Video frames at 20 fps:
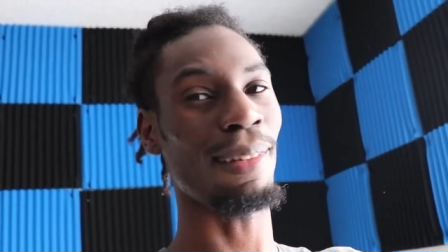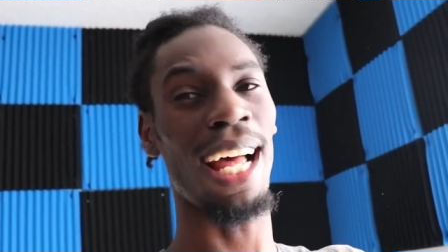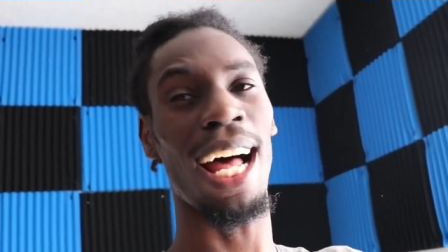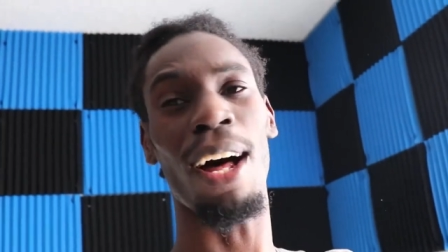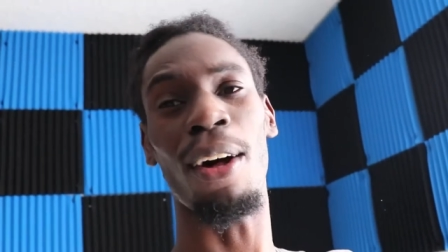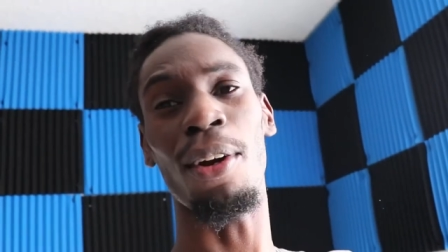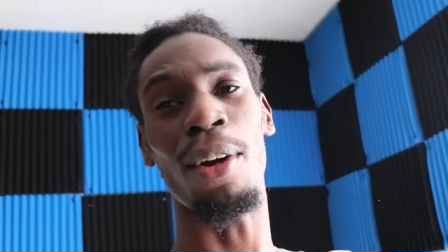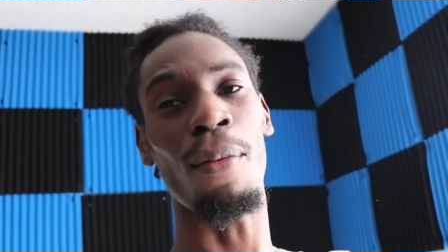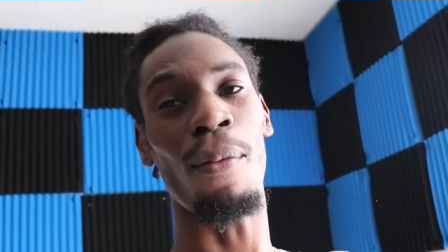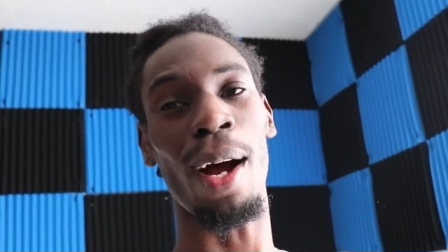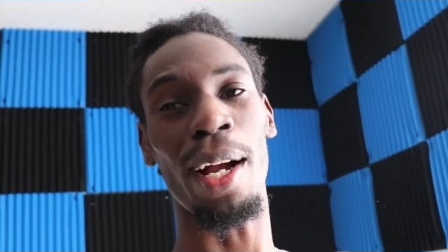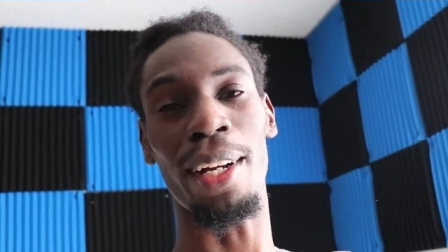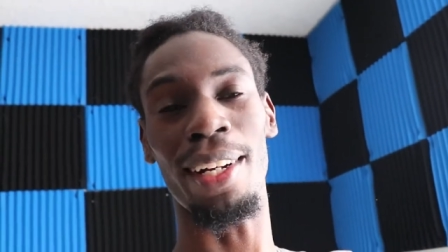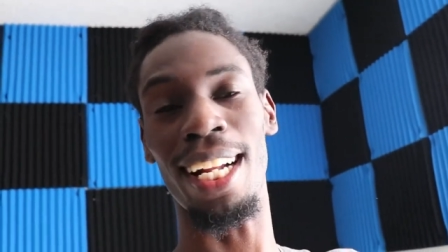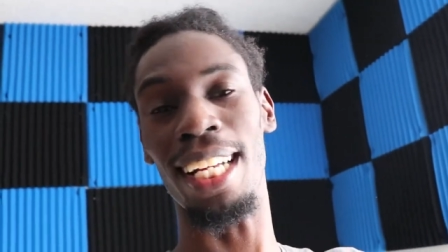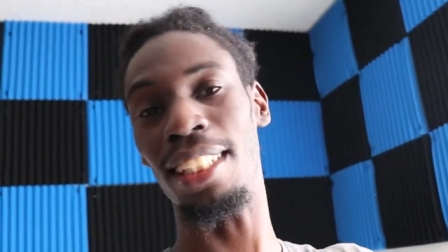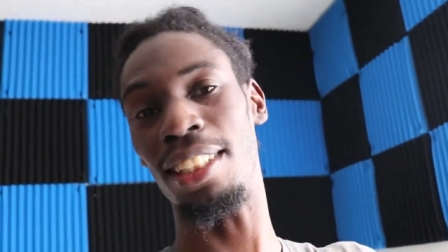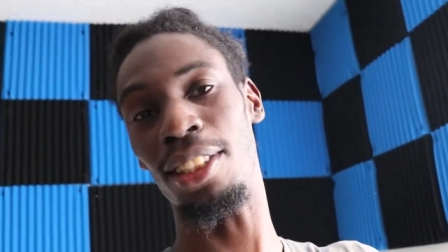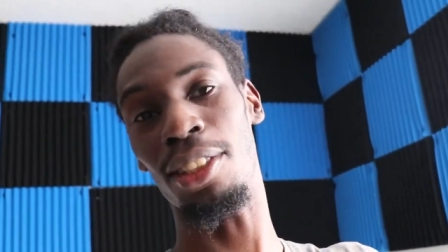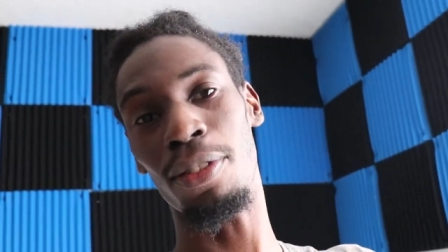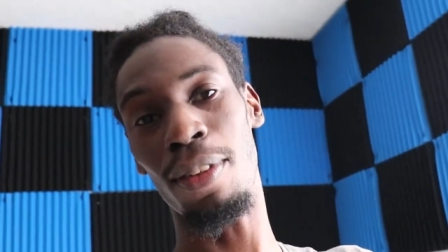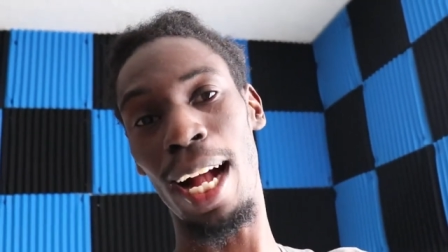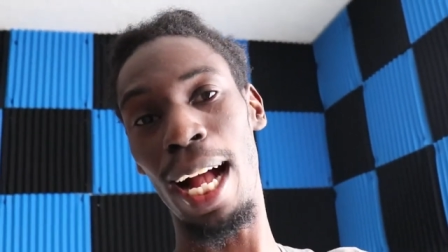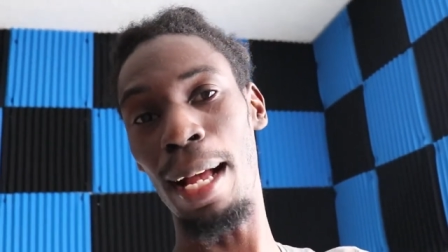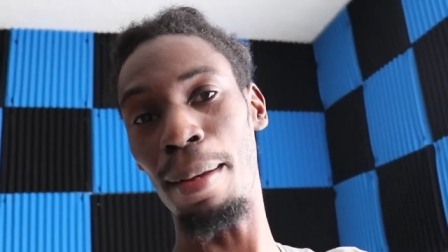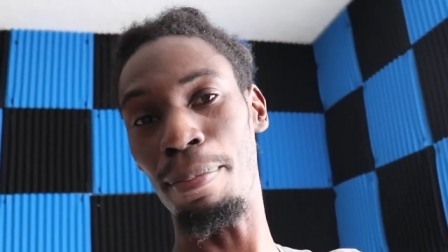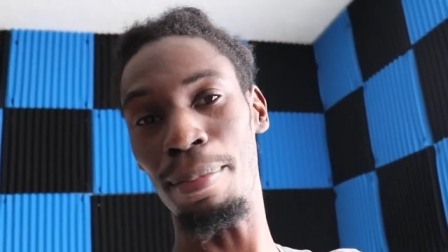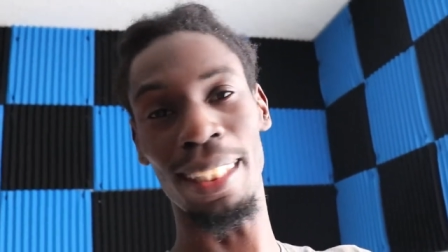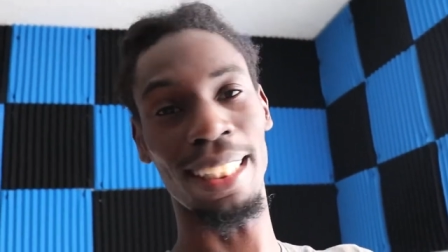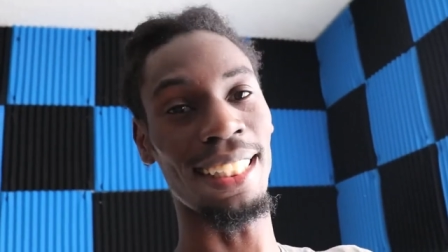I don't know why you're not
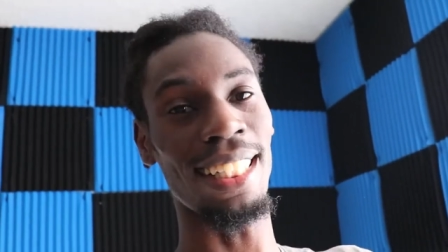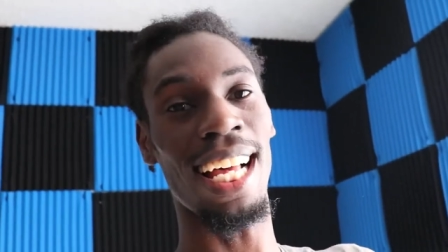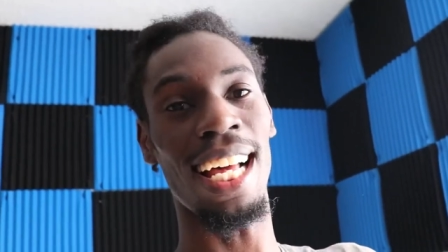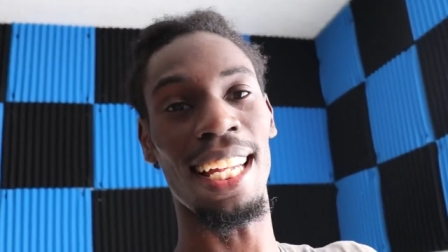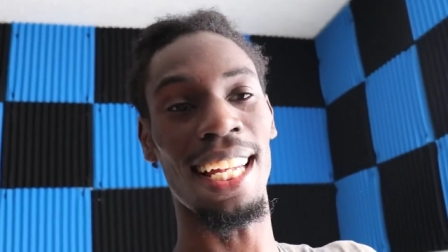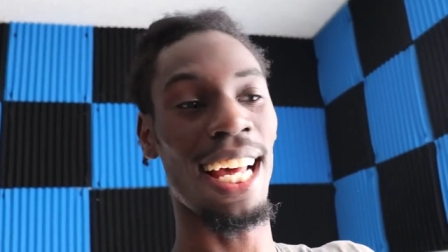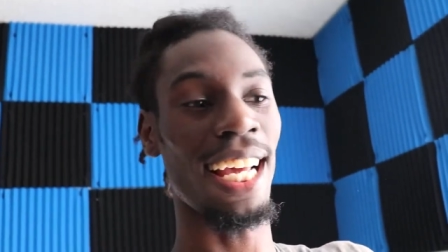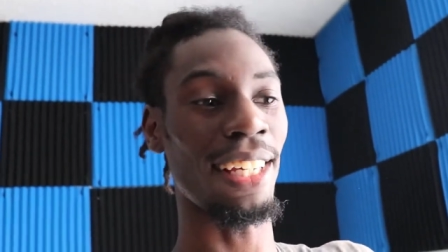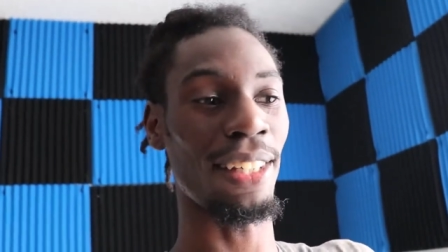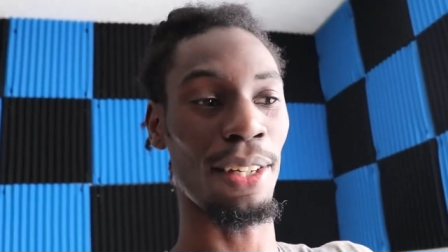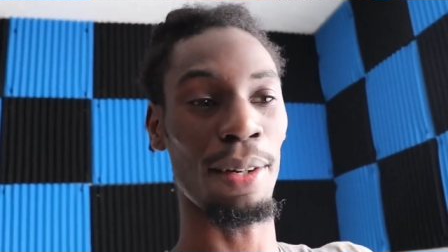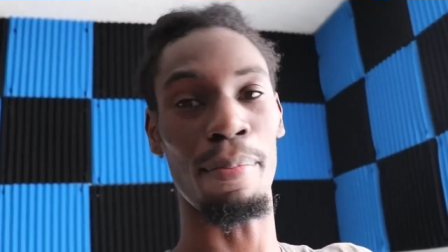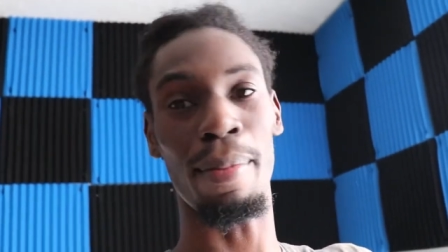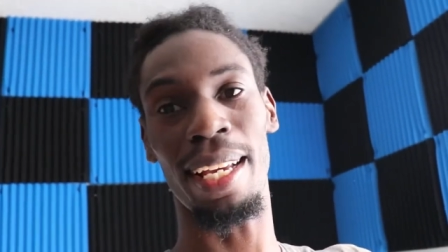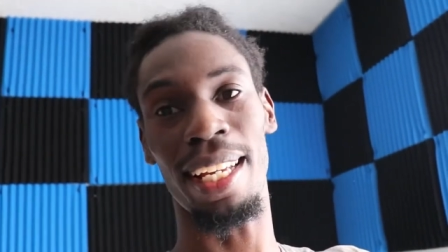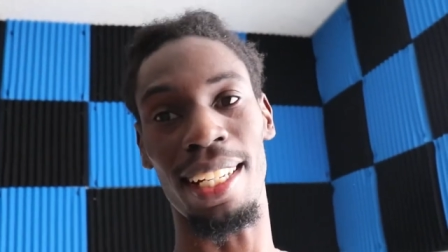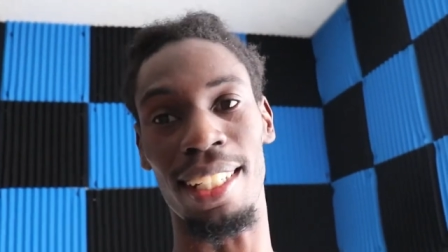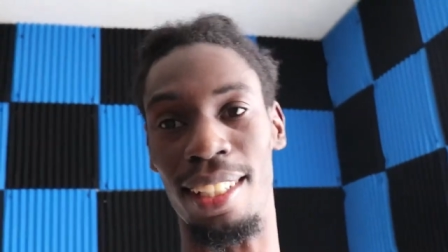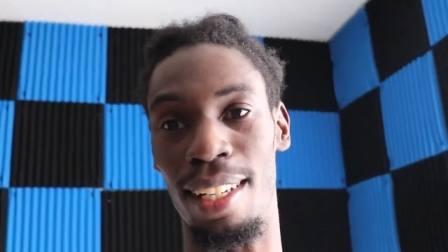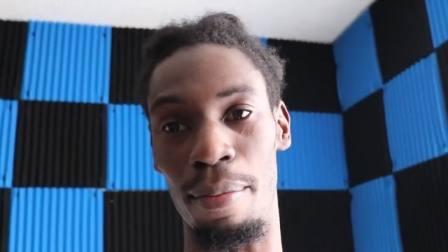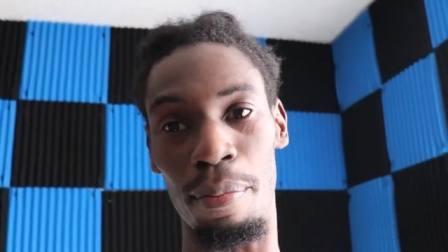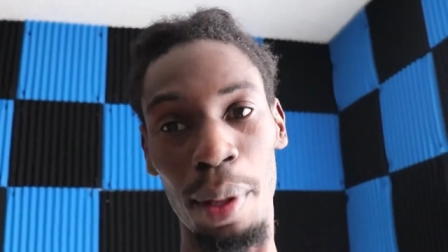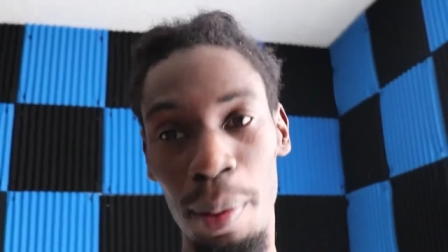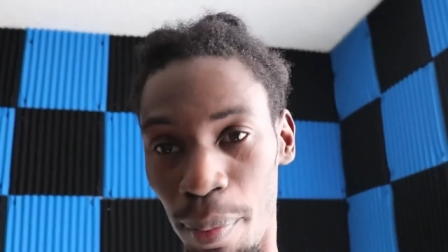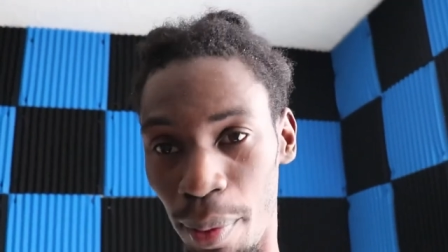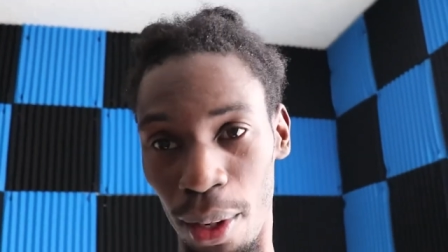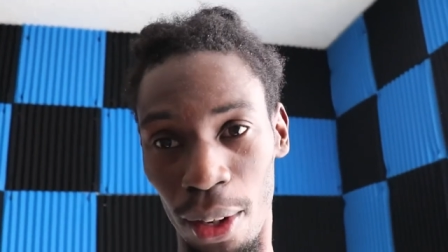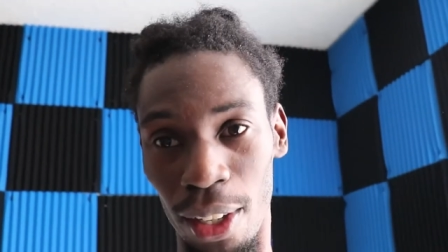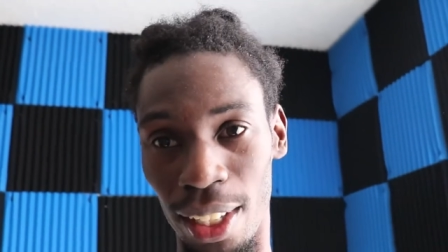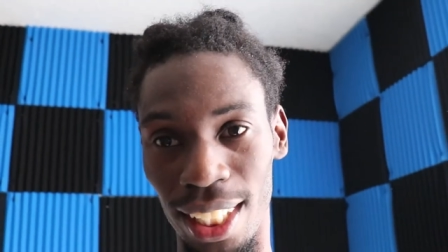subscribed. It's not like you're making a
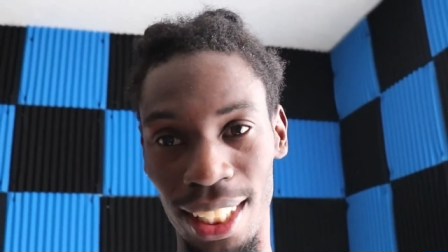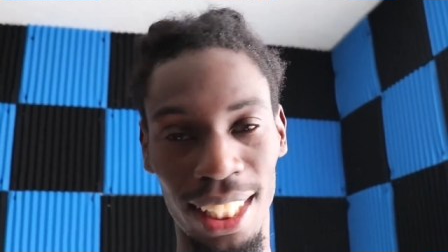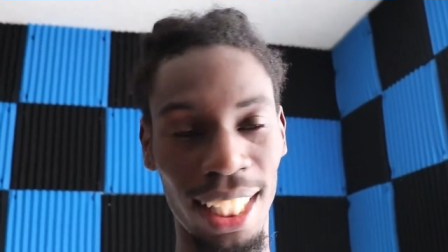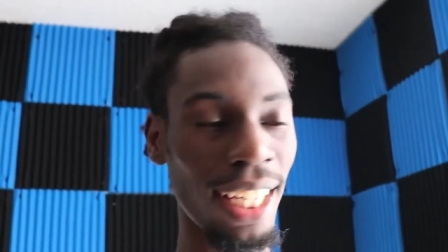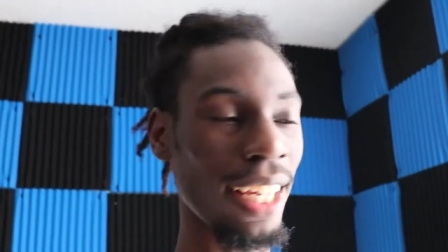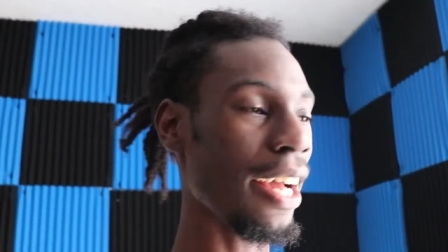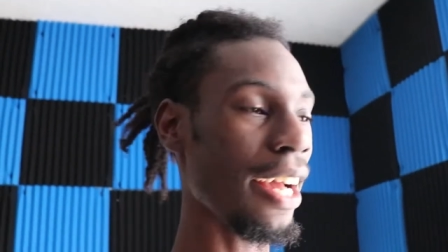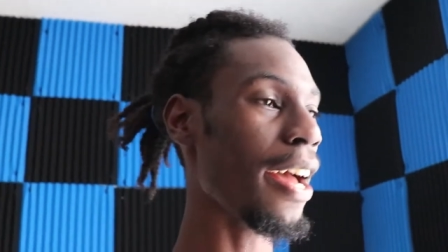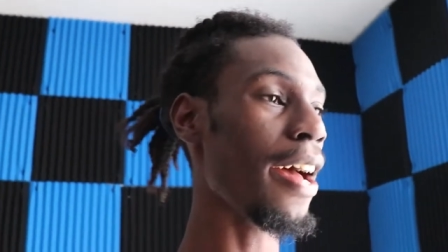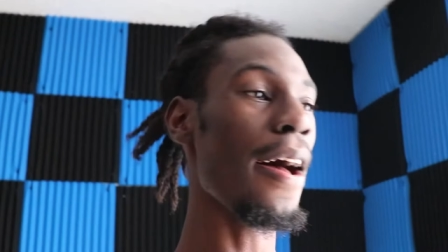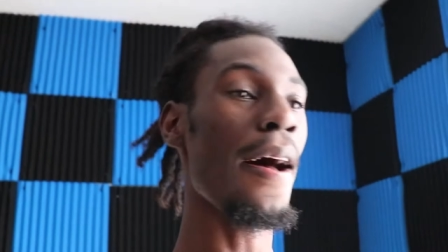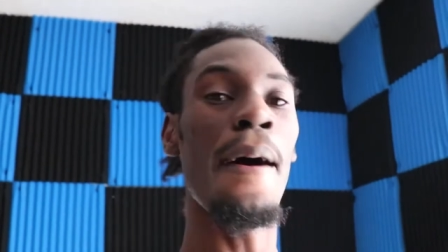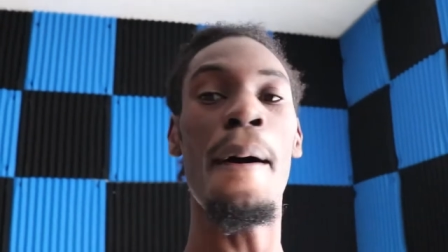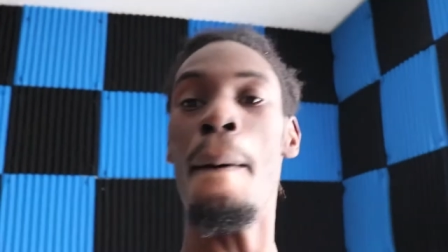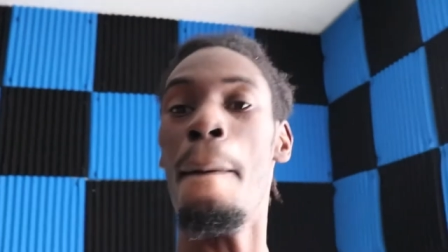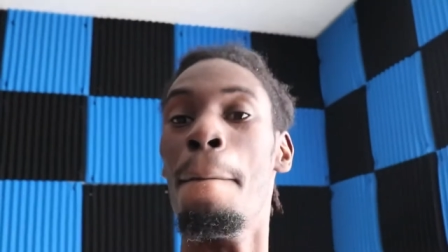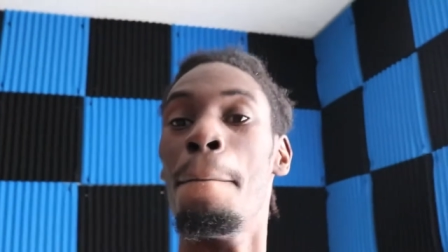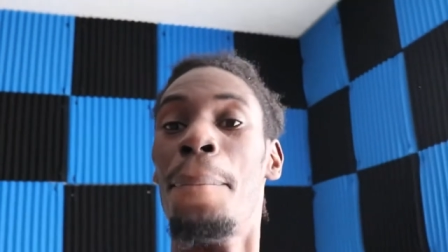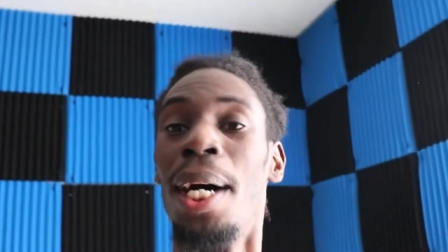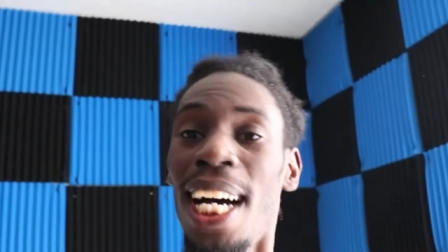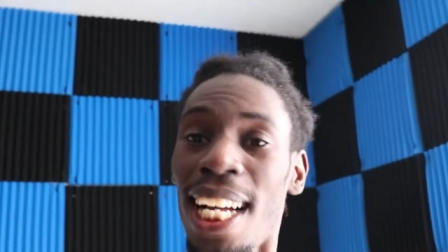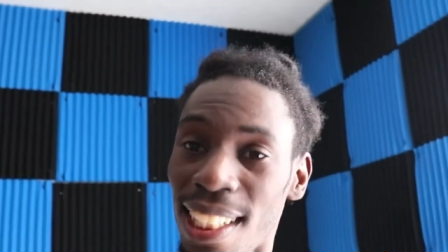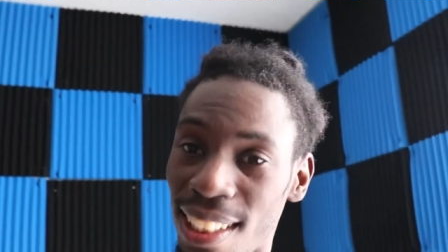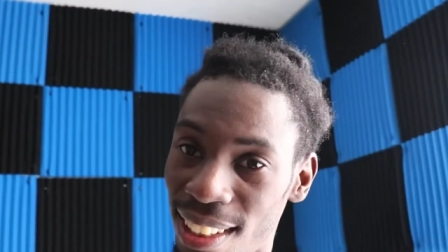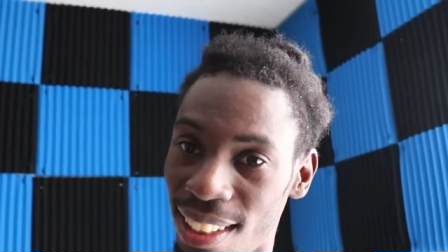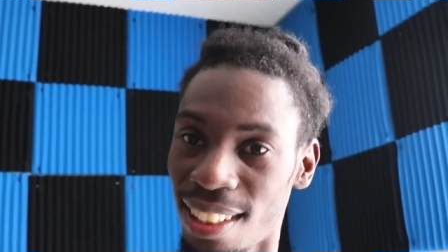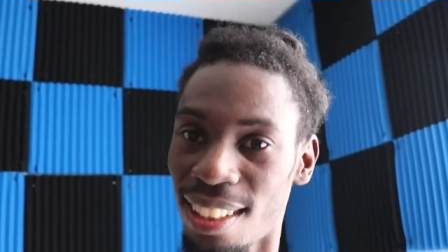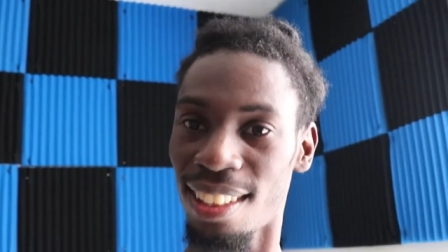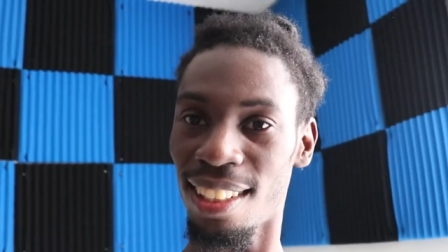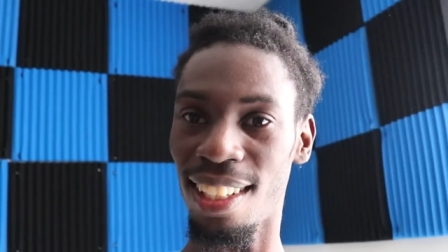commitment or anything.
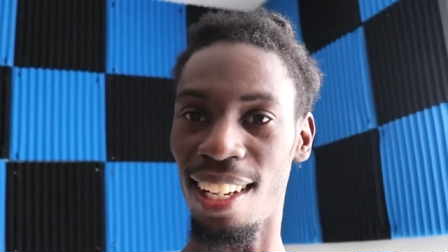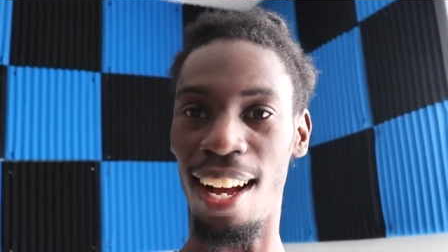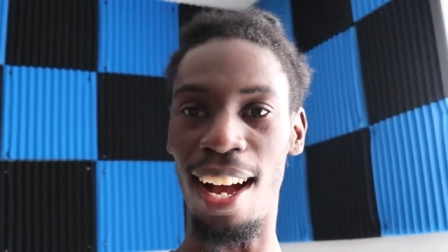But